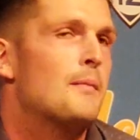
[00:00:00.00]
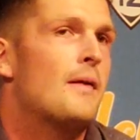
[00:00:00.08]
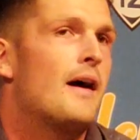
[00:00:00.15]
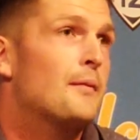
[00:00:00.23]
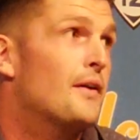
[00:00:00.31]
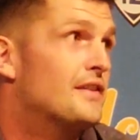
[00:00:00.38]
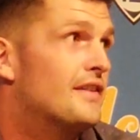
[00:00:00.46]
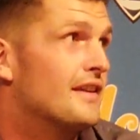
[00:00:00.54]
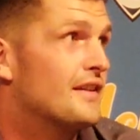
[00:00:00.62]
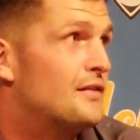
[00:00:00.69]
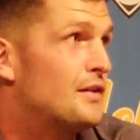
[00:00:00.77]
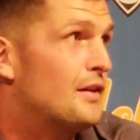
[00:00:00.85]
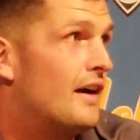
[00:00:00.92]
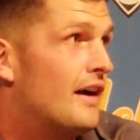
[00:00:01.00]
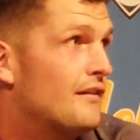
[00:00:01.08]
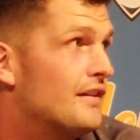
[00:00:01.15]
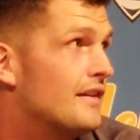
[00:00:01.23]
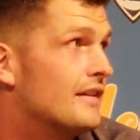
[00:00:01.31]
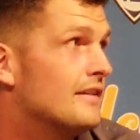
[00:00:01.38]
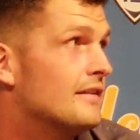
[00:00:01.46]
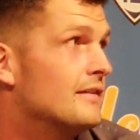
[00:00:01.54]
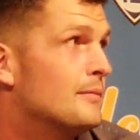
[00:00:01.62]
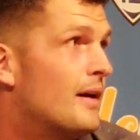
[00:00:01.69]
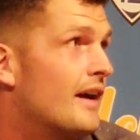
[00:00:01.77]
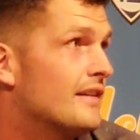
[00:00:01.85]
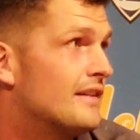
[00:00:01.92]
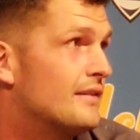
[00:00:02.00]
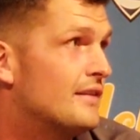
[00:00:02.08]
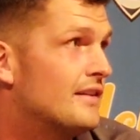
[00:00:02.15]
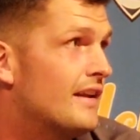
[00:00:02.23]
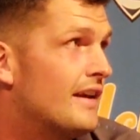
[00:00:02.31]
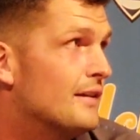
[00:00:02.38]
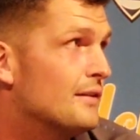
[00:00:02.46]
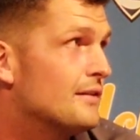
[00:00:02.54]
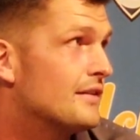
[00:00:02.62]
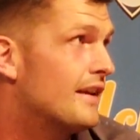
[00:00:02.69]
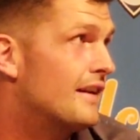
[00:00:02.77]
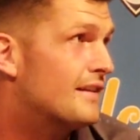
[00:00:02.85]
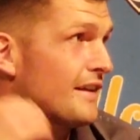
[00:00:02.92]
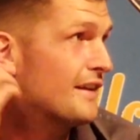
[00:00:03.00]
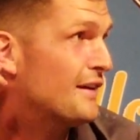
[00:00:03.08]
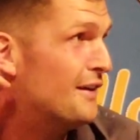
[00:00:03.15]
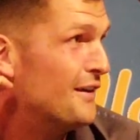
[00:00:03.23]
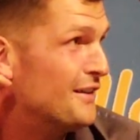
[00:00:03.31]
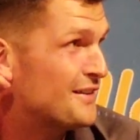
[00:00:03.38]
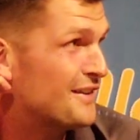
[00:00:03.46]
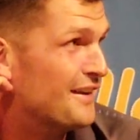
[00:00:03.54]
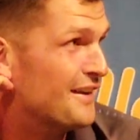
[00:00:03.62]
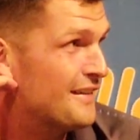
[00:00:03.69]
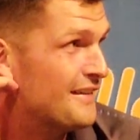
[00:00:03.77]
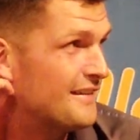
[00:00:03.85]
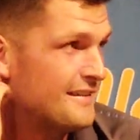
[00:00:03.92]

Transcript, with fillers: my mom always says if you don't have anything positive to say, don't say anything at all. So.